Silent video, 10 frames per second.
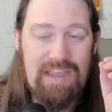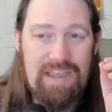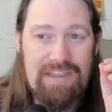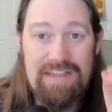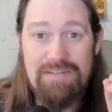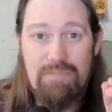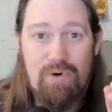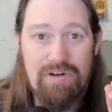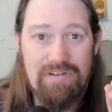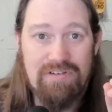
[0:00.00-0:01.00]
And that's
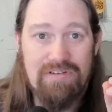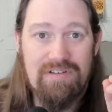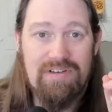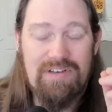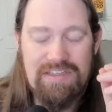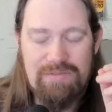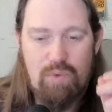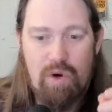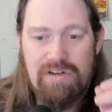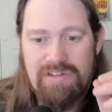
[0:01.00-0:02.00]
important. It's
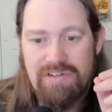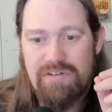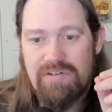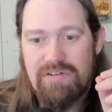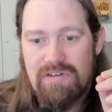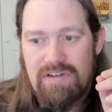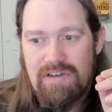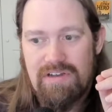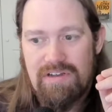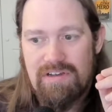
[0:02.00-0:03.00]
important to
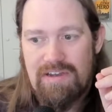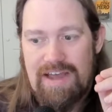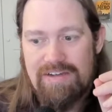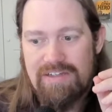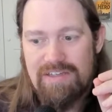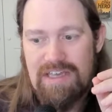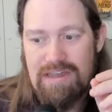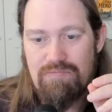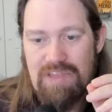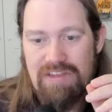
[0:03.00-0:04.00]
not just
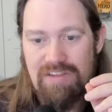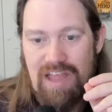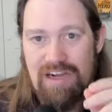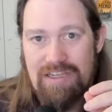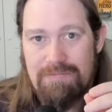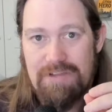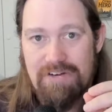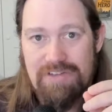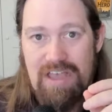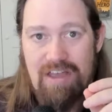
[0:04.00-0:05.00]
keep things locked up to
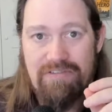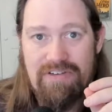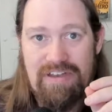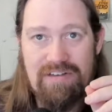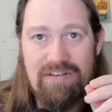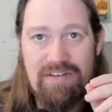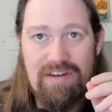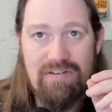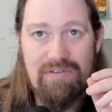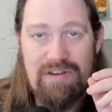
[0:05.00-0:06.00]
yourself. And,
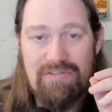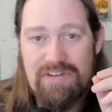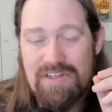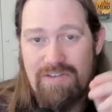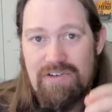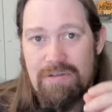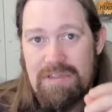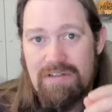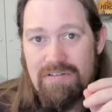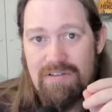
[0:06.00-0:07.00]
when you've discovered
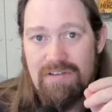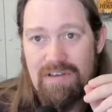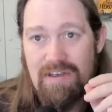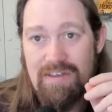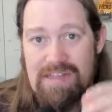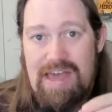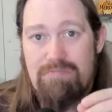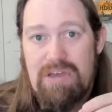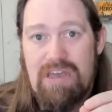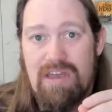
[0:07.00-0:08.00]
something
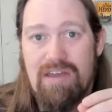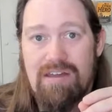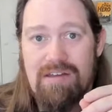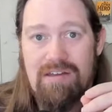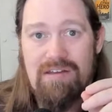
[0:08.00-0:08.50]
that big,